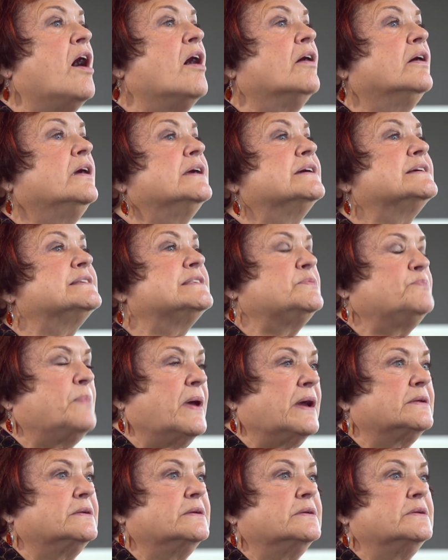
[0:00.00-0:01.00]
are
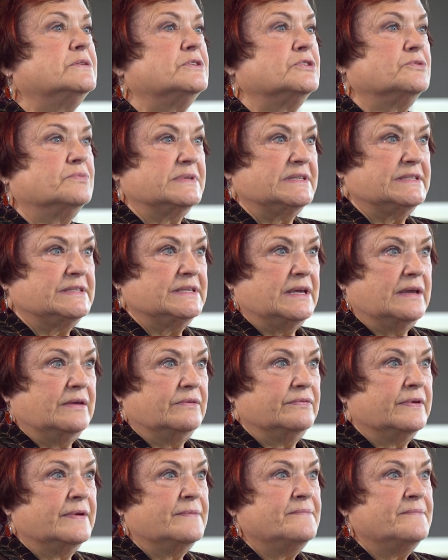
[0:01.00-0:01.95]
expected to receive.